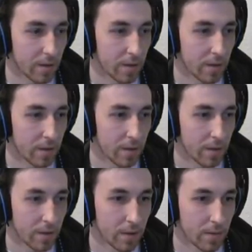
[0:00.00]

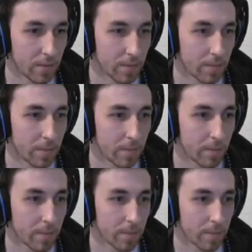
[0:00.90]

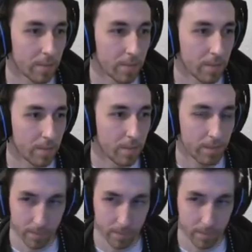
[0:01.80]
No one is speaking in this clip.